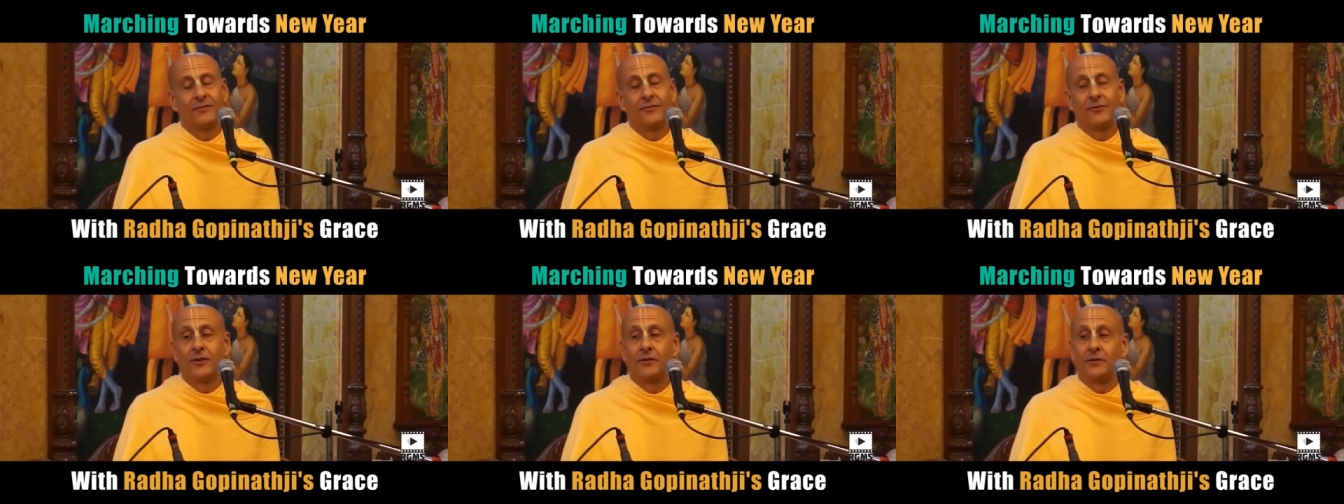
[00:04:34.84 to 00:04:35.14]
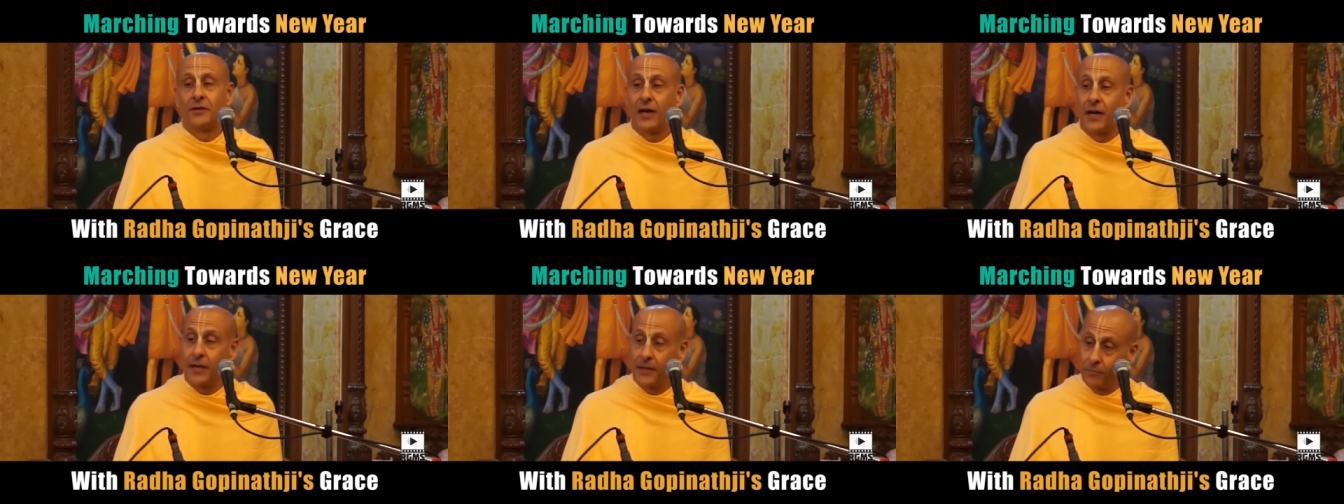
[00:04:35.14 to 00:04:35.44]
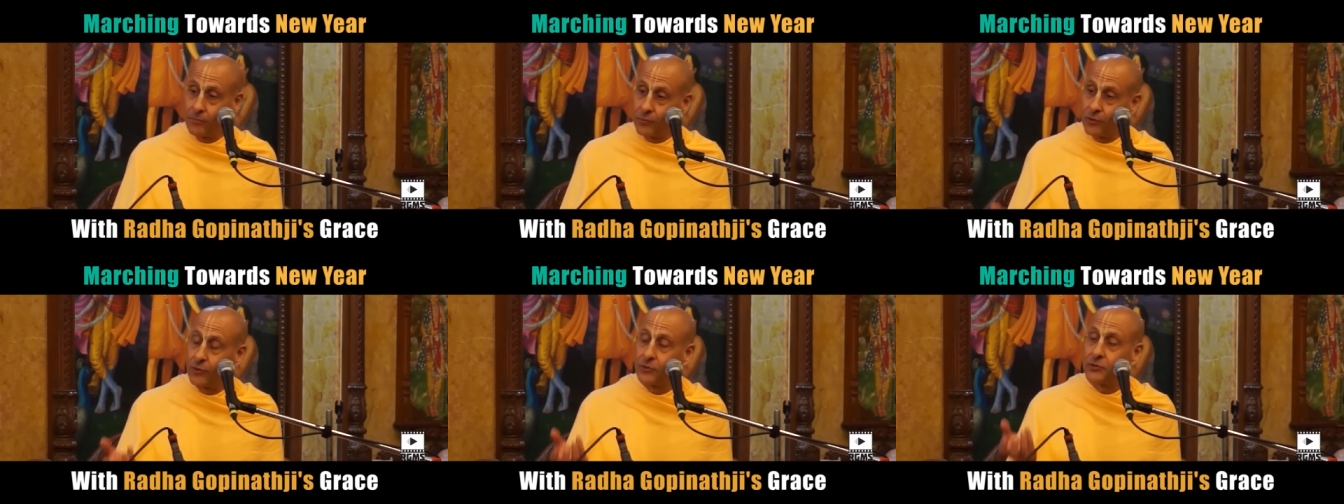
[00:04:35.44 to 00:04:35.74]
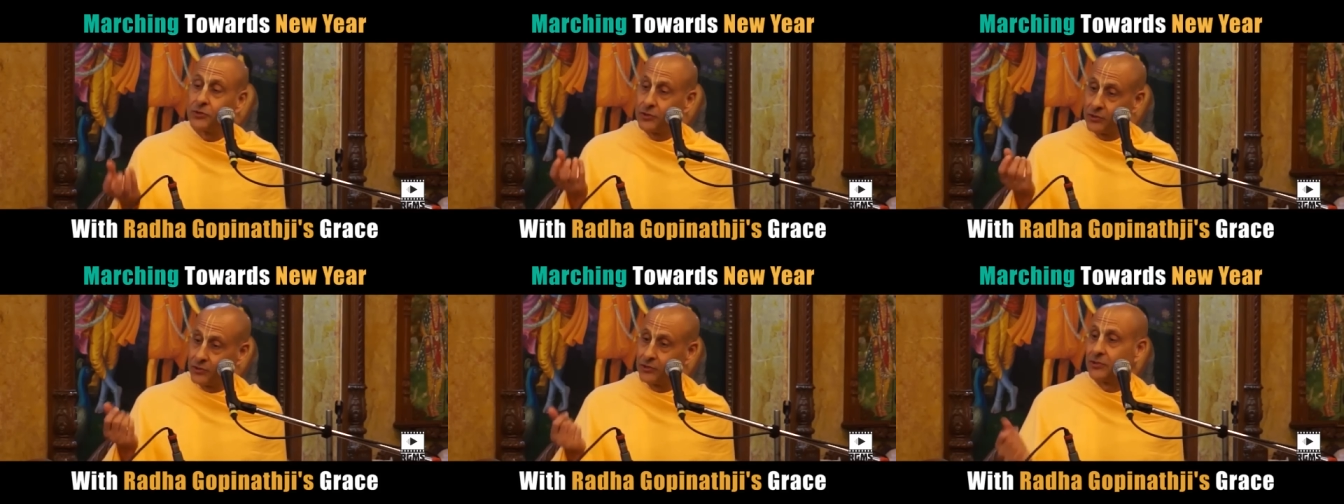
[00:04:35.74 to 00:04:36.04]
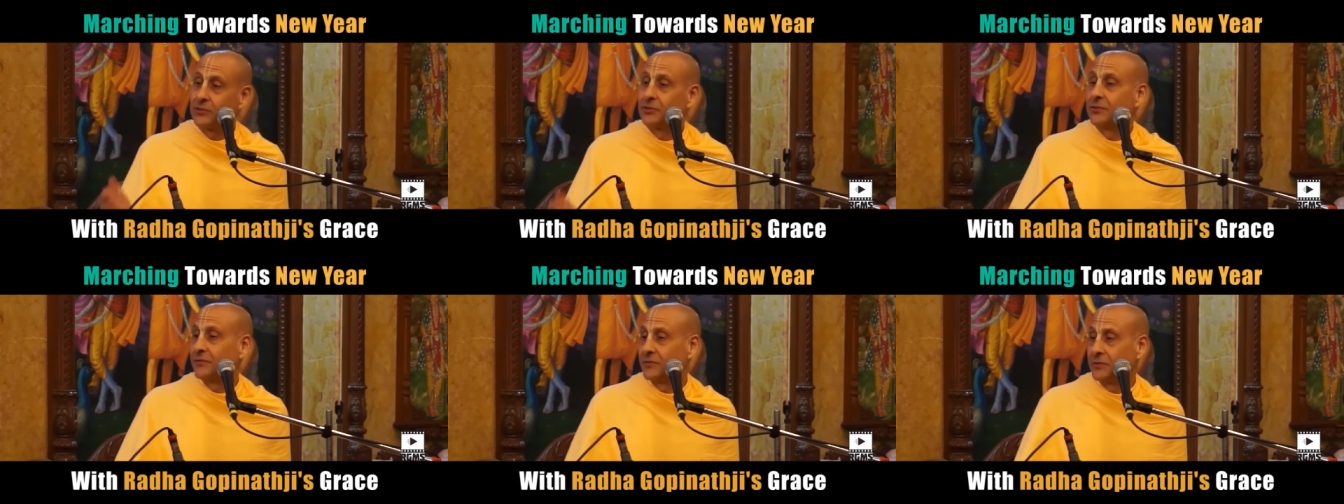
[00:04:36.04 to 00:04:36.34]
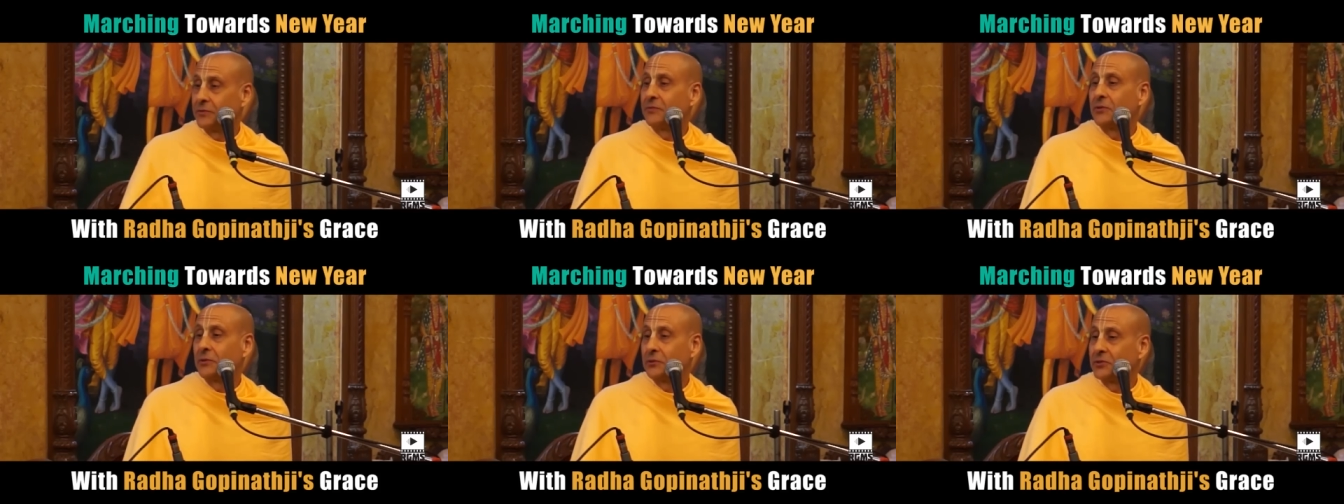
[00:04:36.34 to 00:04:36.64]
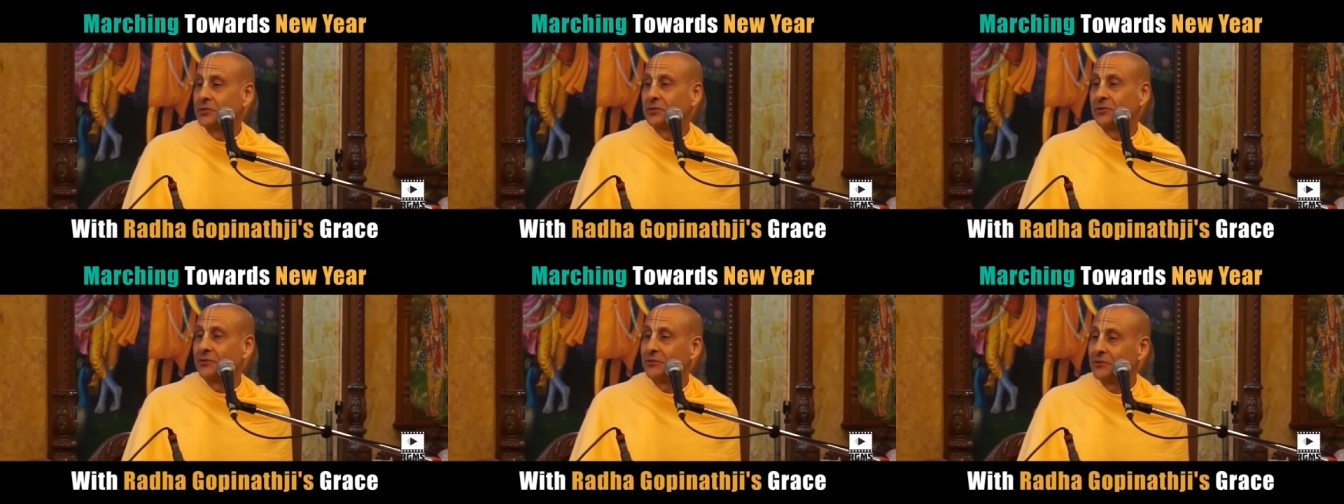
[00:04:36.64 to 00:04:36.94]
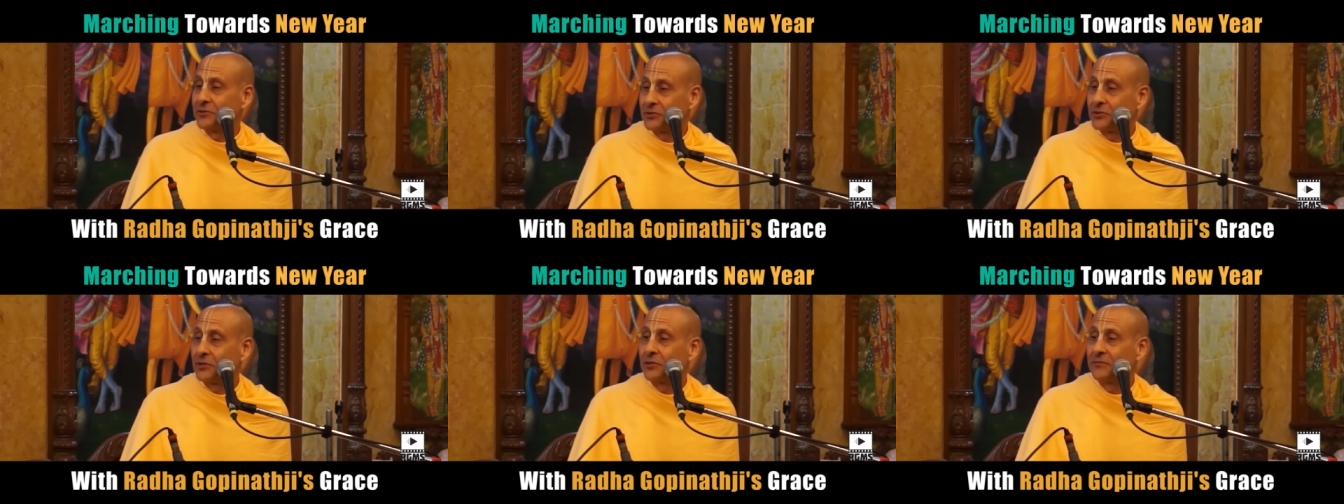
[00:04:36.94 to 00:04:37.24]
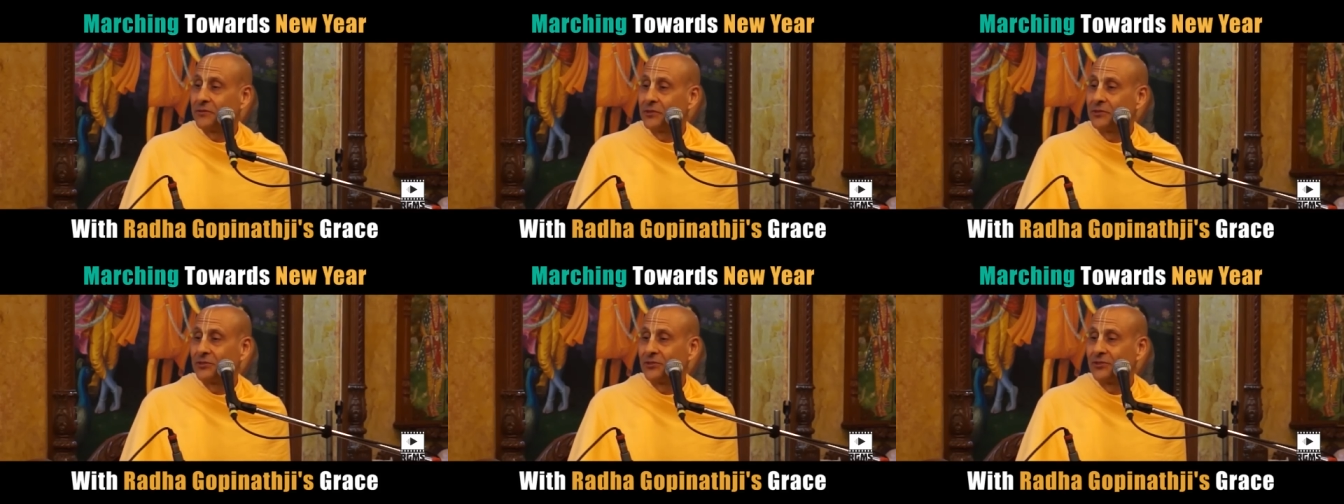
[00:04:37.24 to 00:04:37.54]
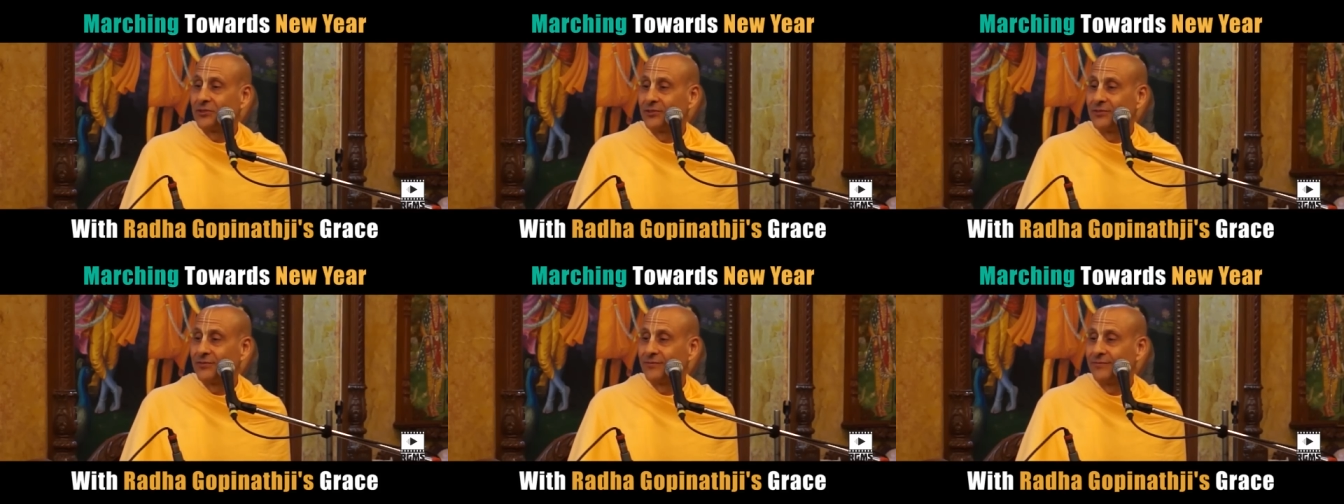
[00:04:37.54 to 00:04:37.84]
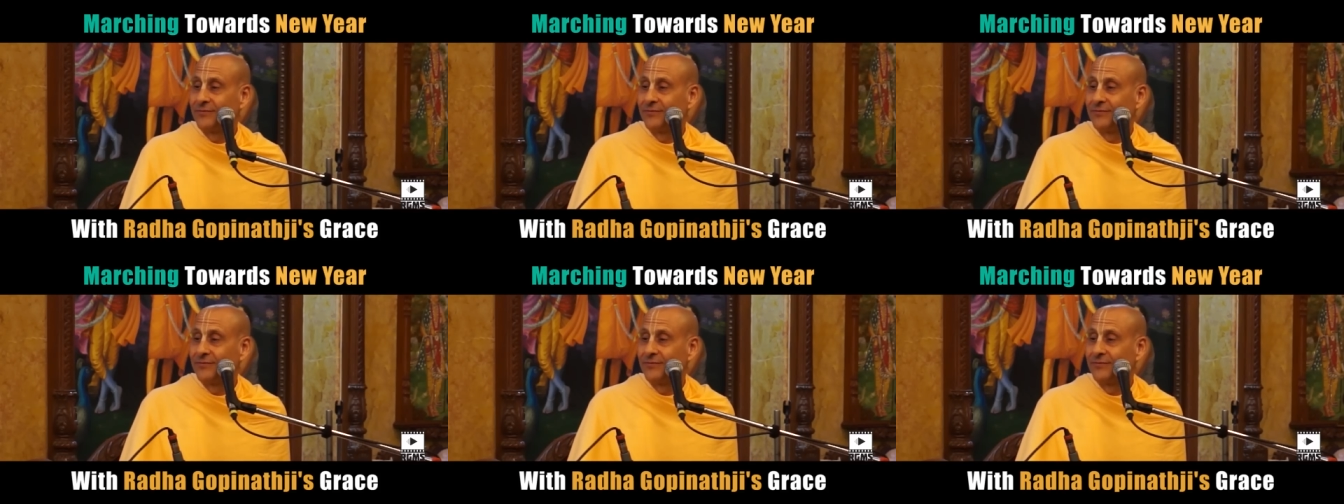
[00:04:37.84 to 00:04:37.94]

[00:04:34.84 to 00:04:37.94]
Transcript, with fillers: There are nine processes of devotional service.